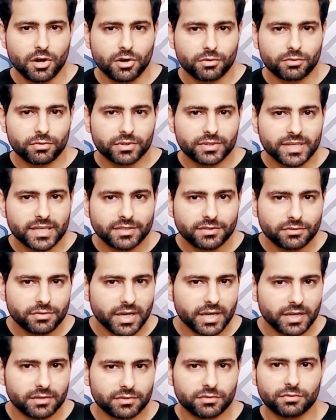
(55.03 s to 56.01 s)
Rotate your
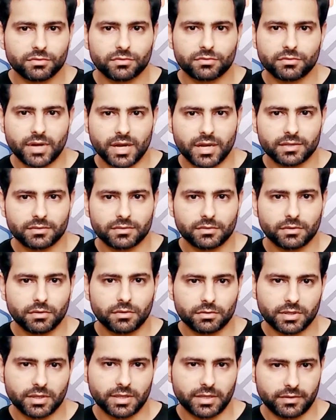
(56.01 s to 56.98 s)
head to the right
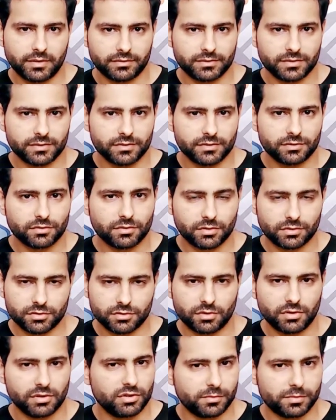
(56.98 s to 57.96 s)
or the left to
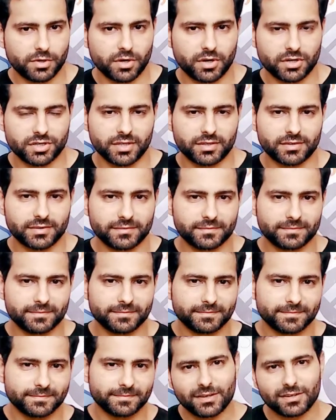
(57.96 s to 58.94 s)
control your project.
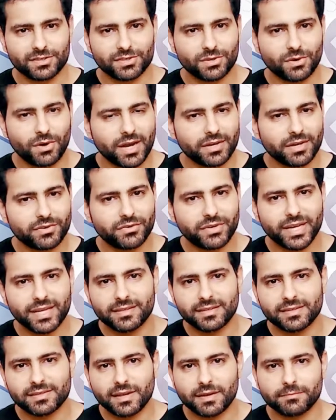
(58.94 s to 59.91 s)
So I
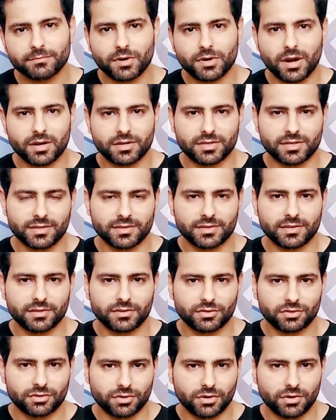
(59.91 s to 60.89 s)
created some projects
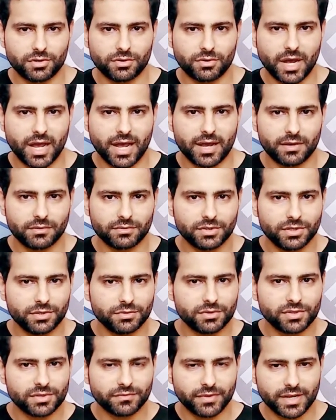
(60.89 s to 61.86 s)
to show you how to
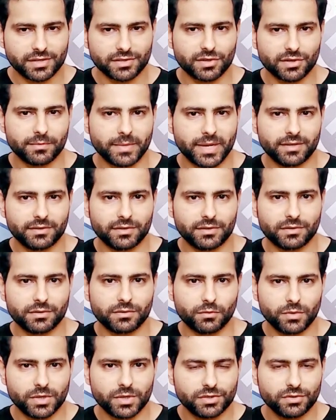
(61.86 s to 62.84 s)
use Face Commander
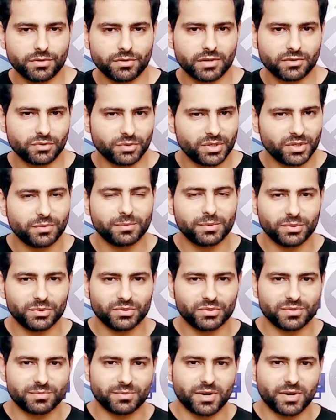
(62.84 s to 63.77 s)
with your Arduino Bluetooth